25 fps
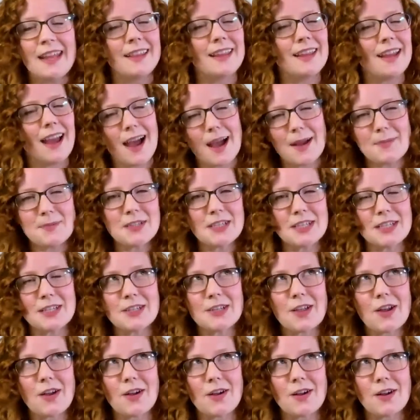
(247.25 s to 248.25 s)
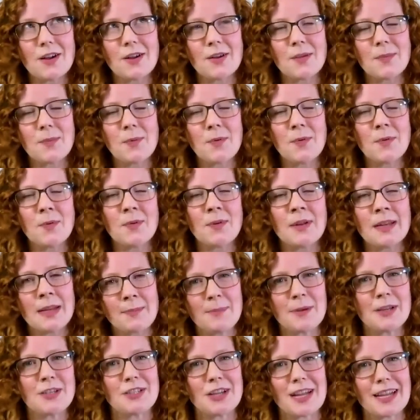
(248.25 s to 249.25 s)
The options are
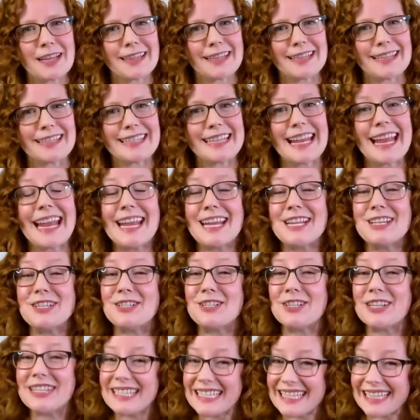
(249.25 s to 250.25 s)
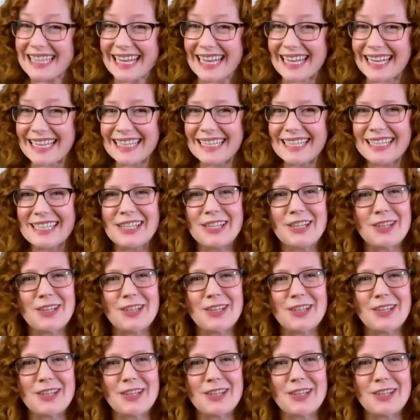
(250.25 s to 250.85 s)
pretty much endless, and just think